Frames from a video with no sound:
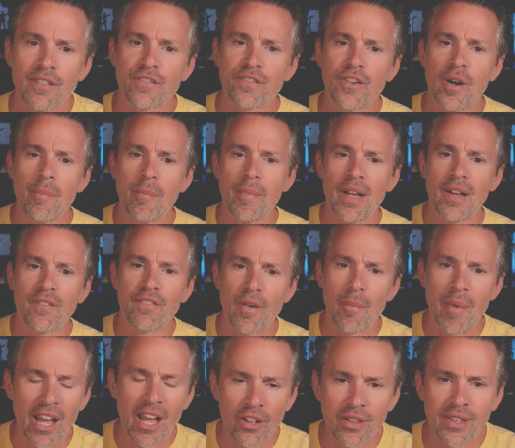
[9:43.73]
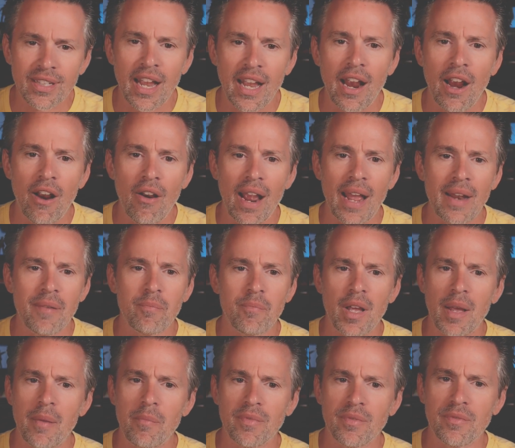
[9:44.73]
from healthcare
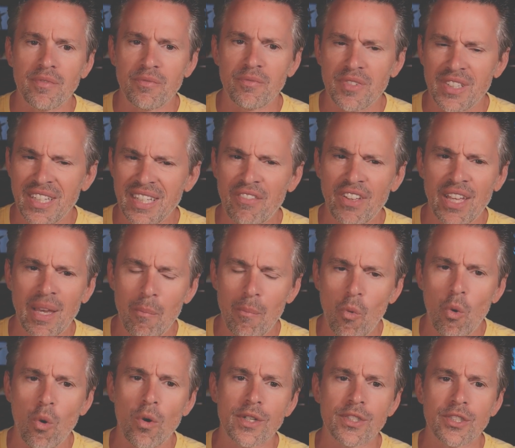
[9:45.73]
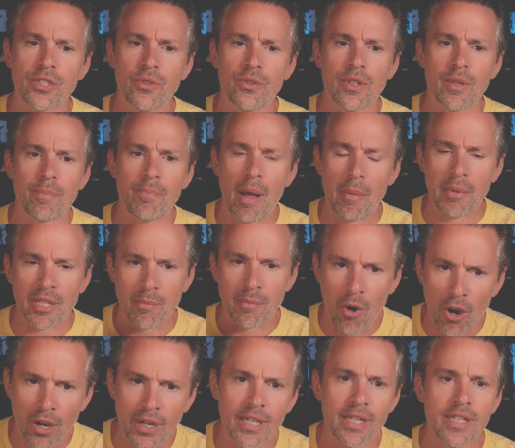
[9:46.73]
and leaving it more to the public
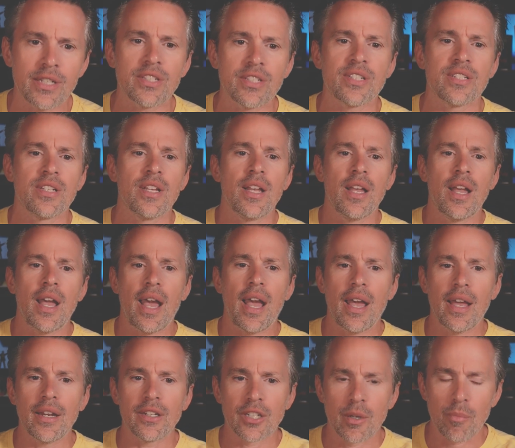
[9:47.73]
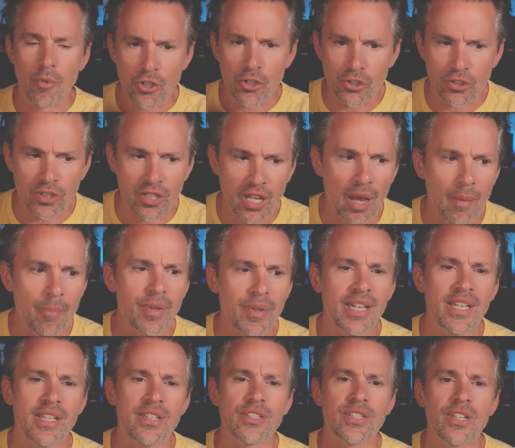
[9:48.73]
markets and commercial
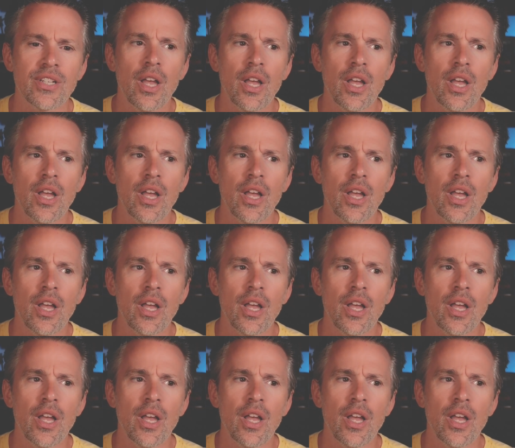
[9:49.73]
companies.